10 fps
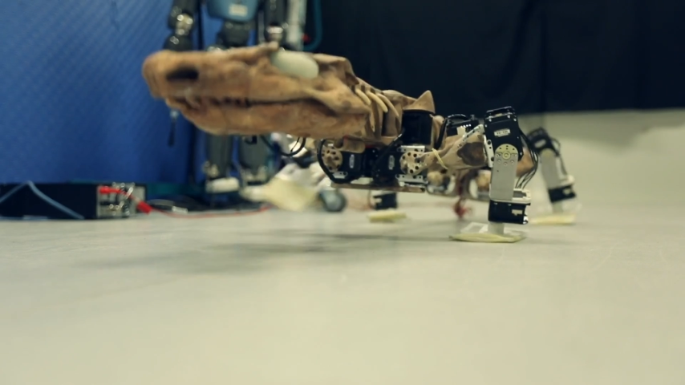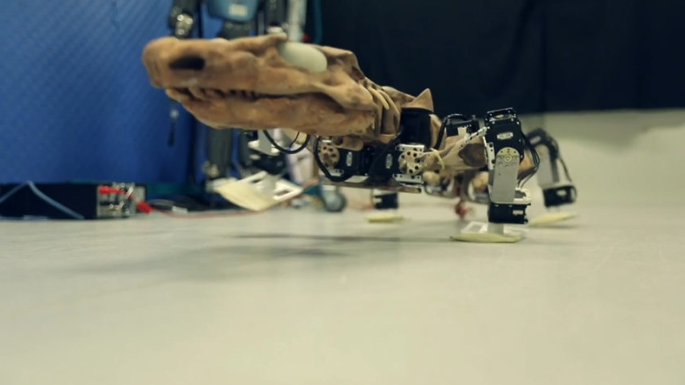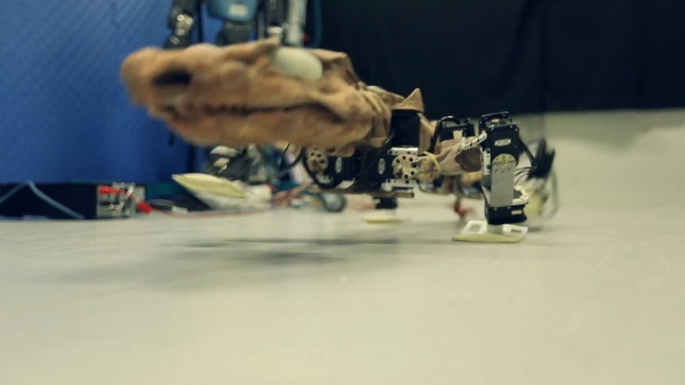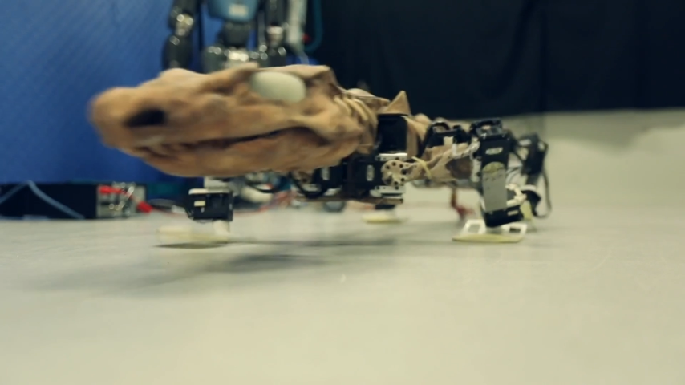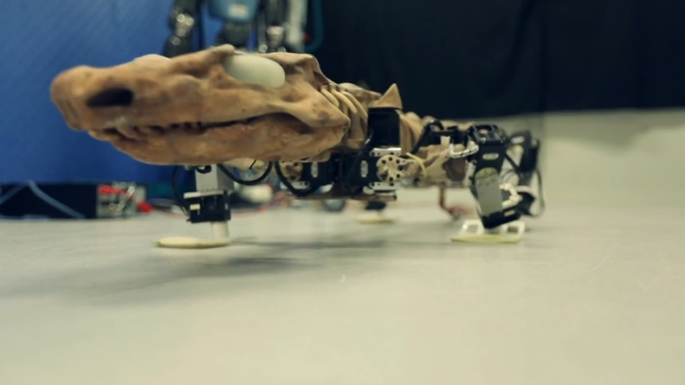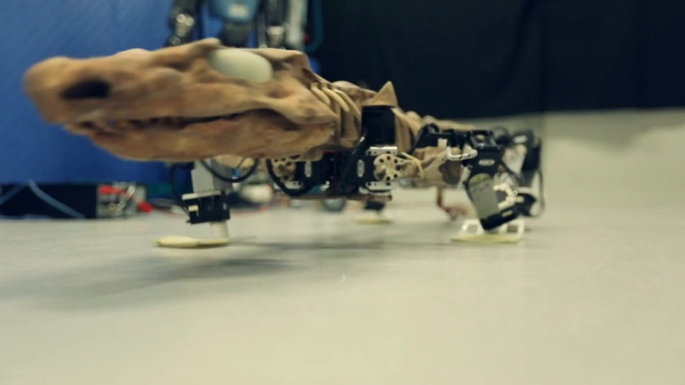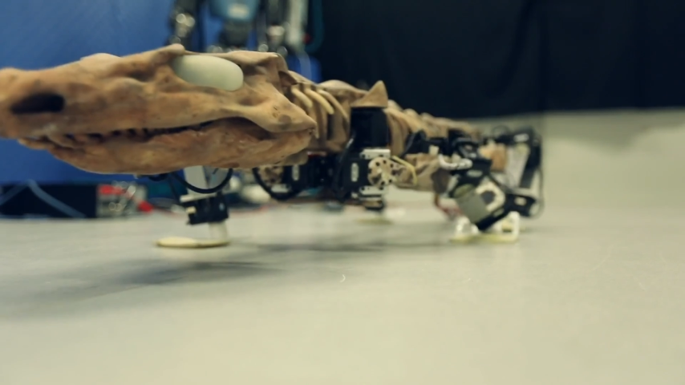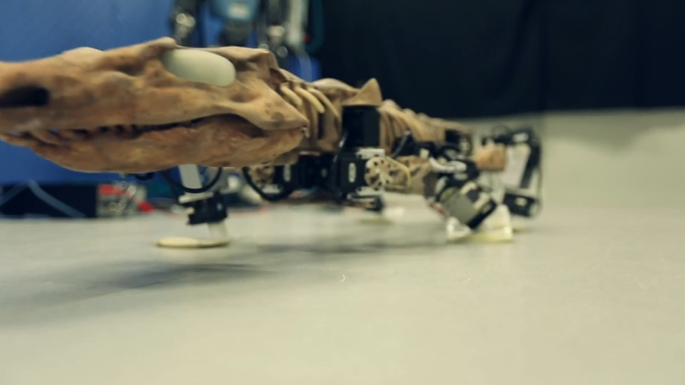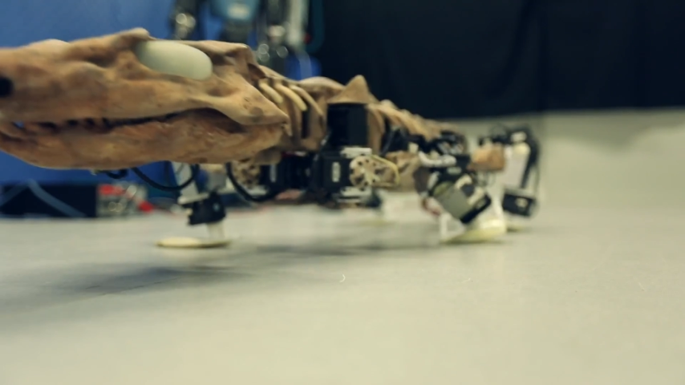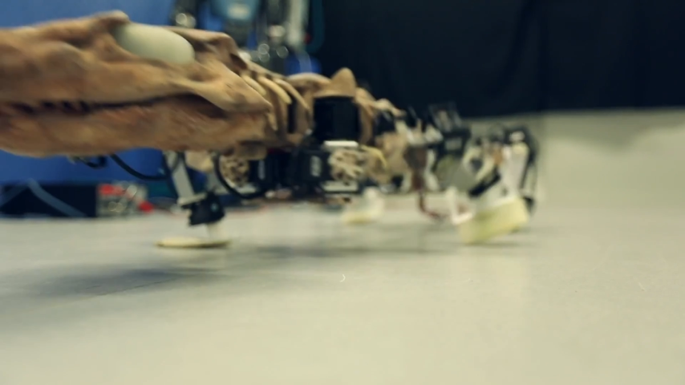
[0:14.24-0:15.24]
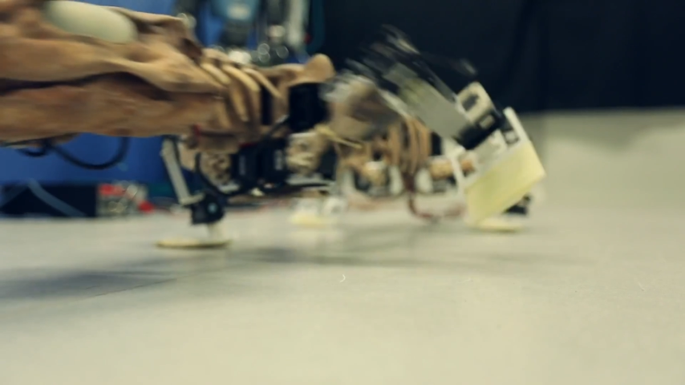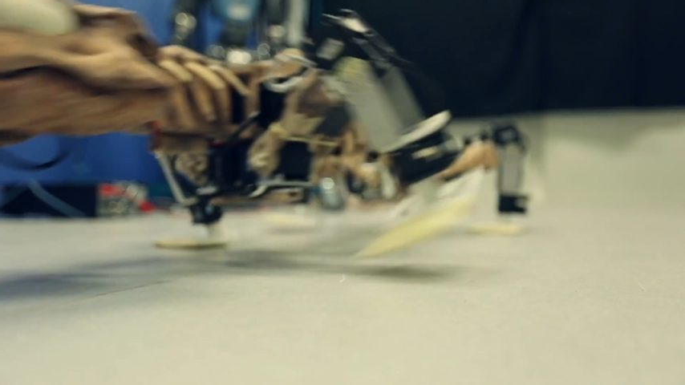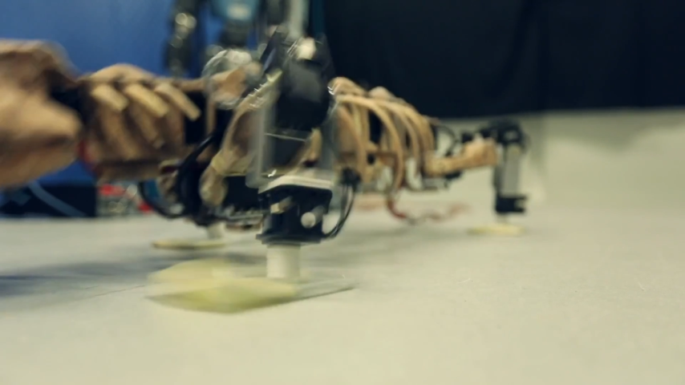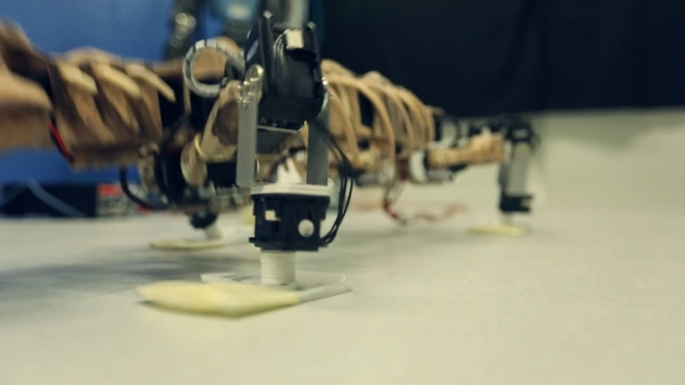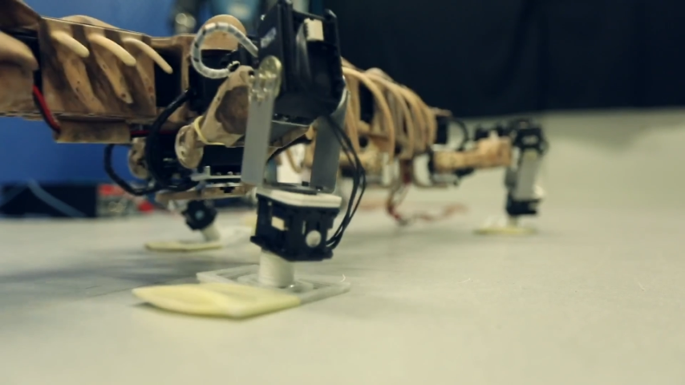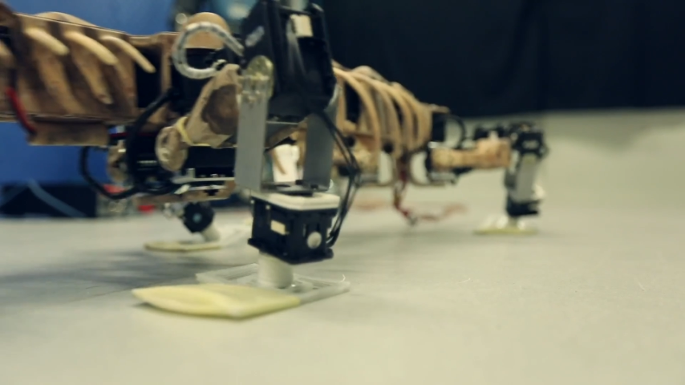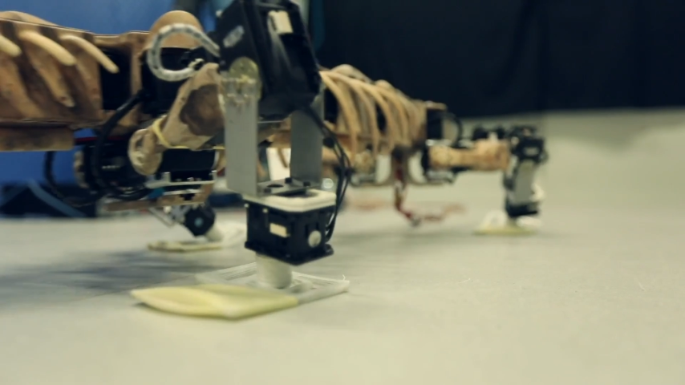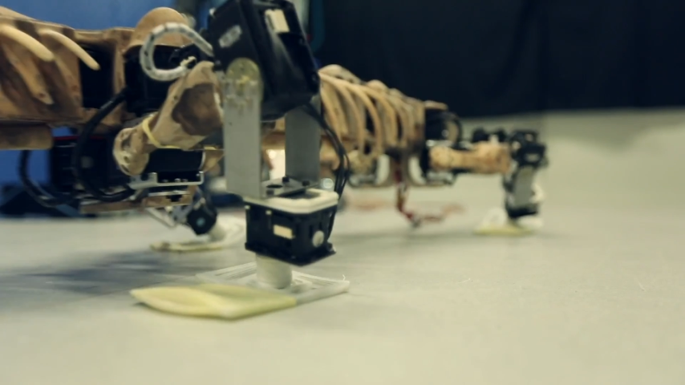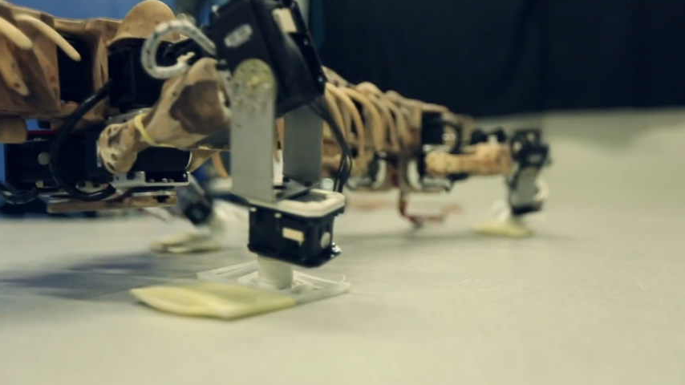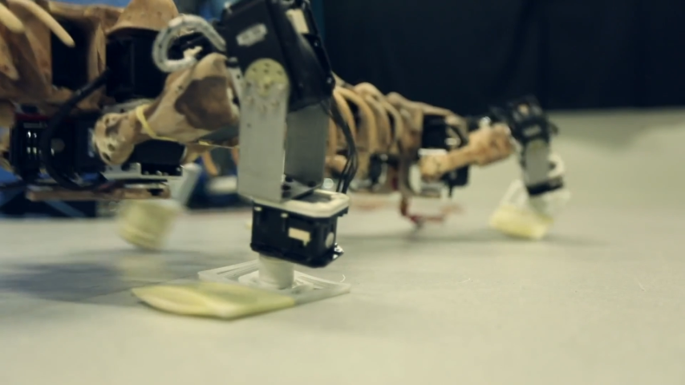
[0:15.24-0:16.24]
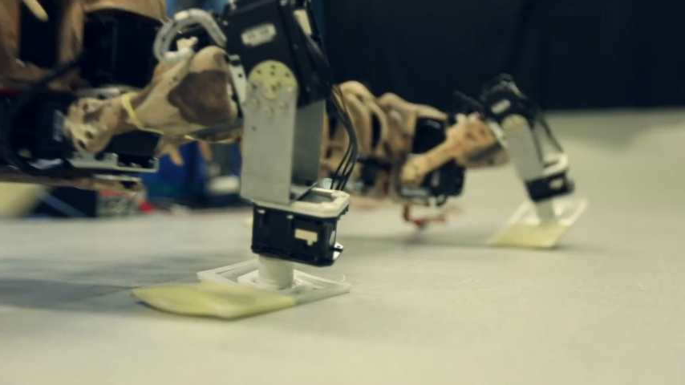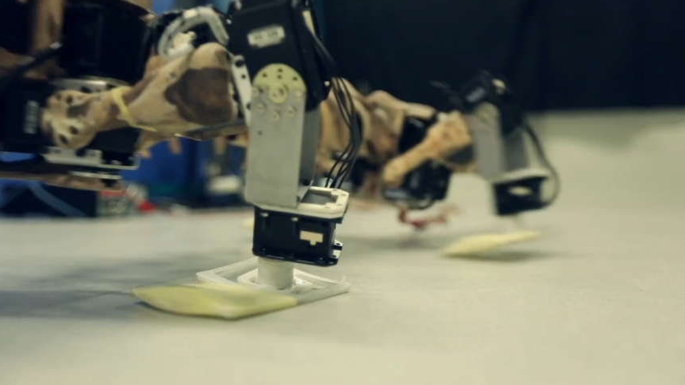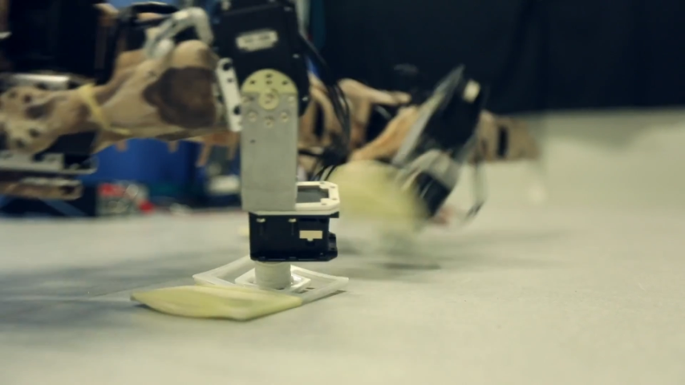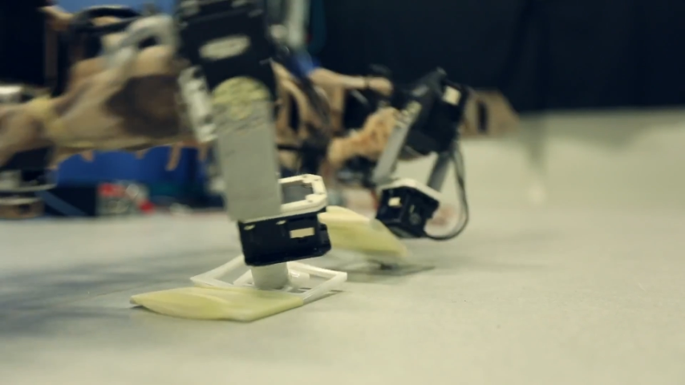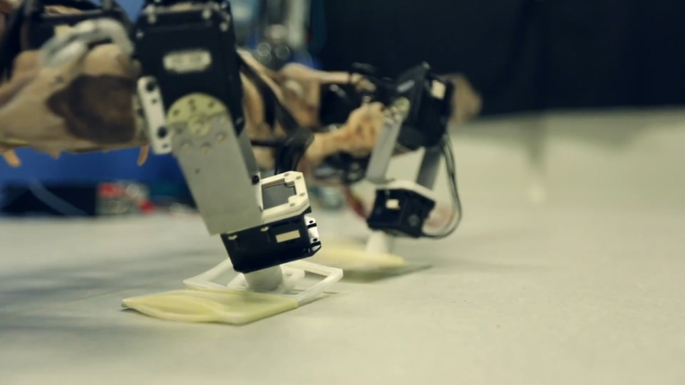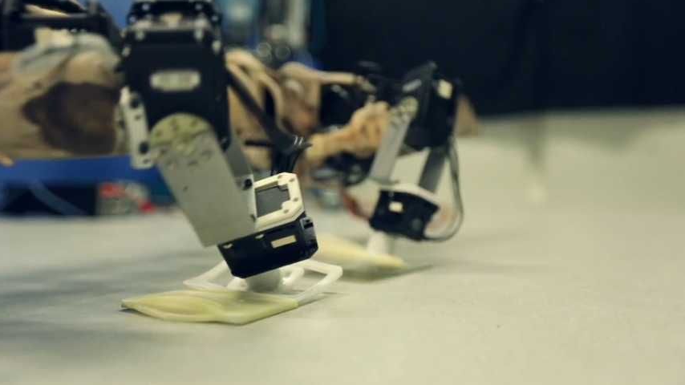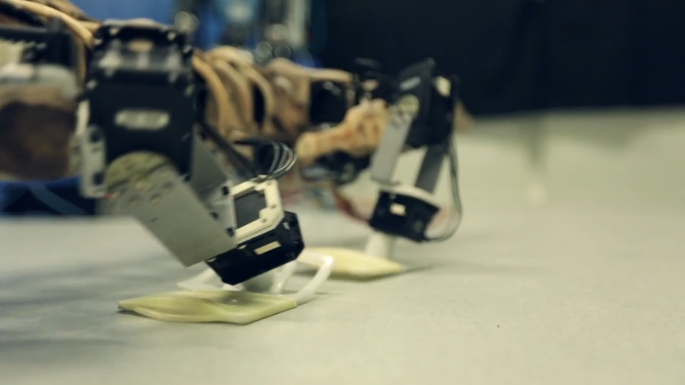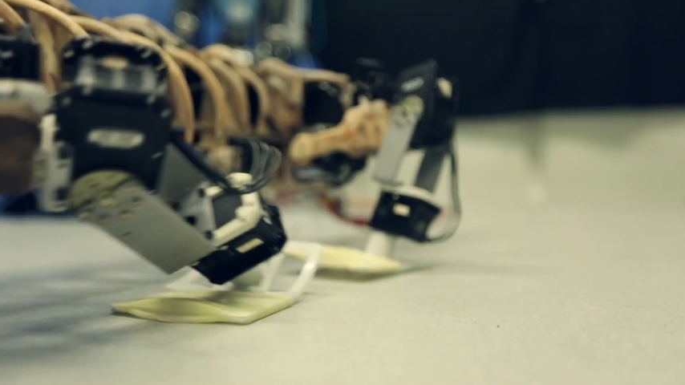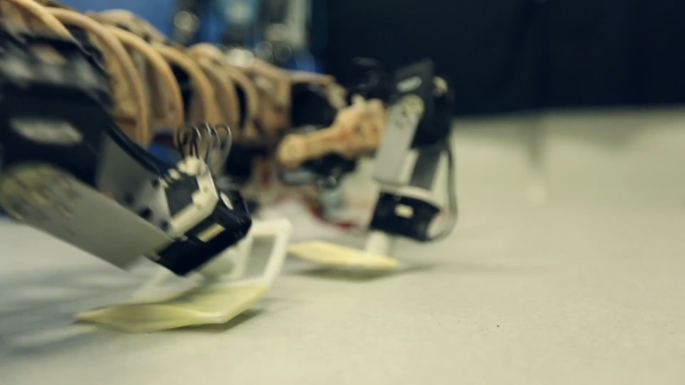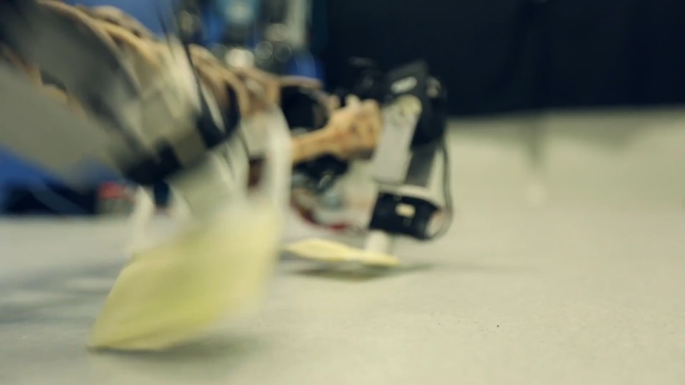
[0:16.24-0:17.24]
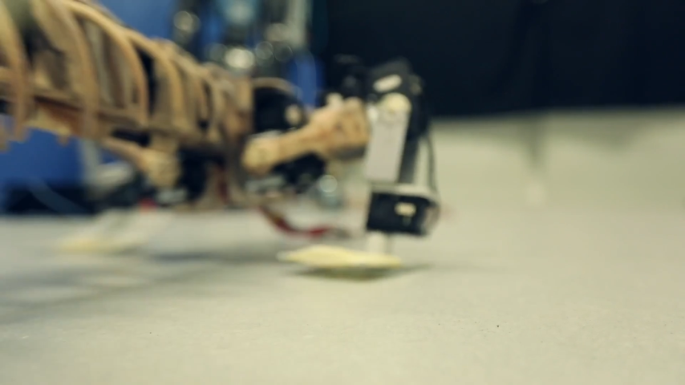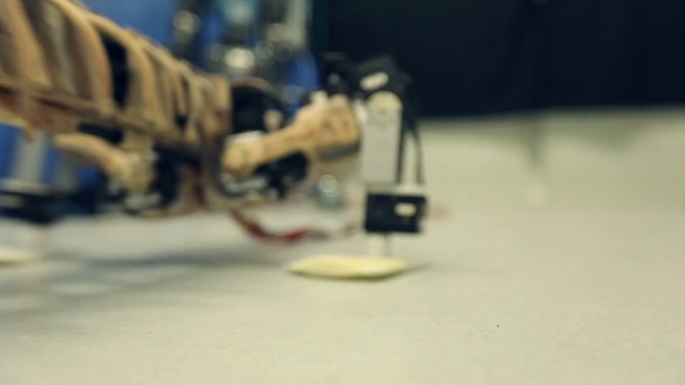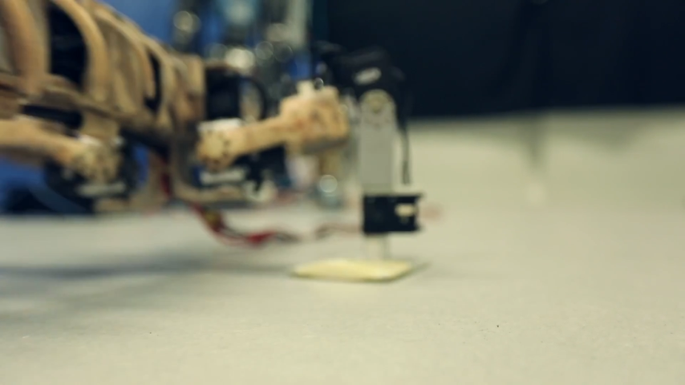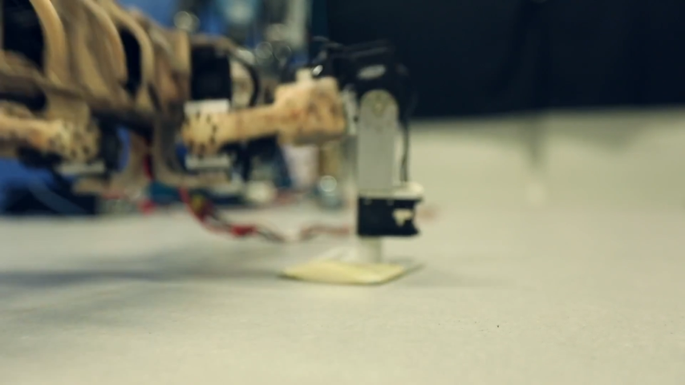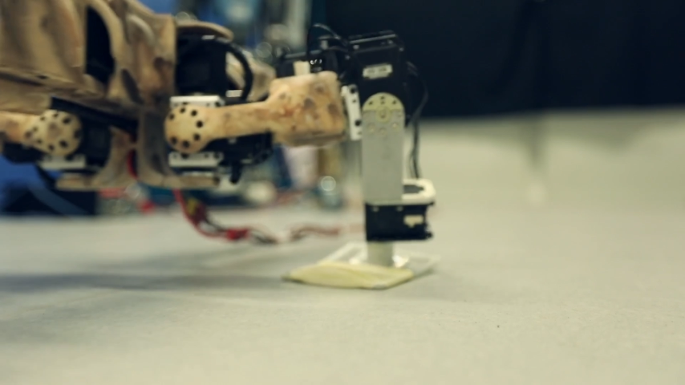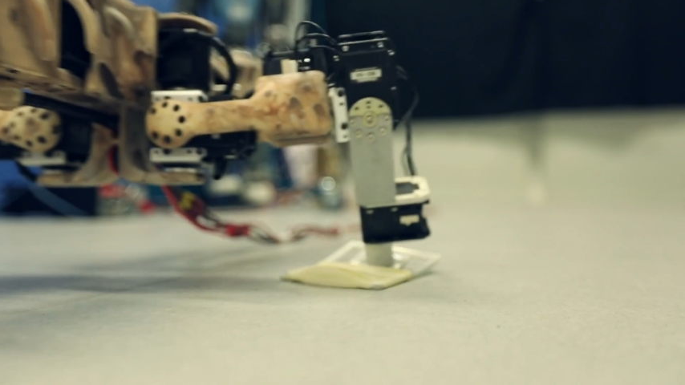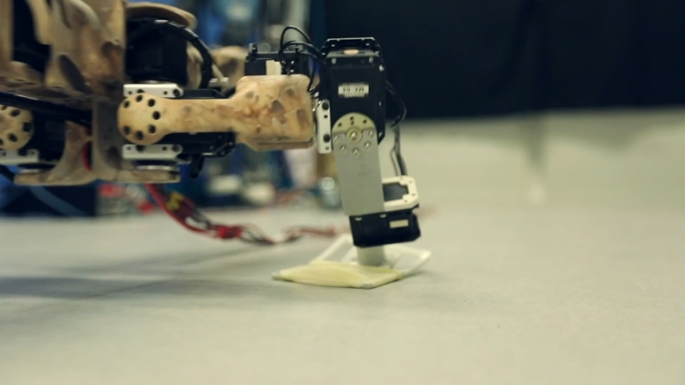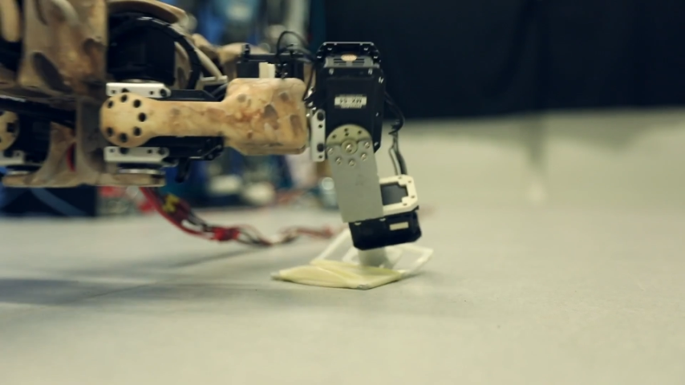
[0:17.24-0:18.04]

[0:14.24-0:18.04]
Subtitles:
Nobody's mouth can be seen.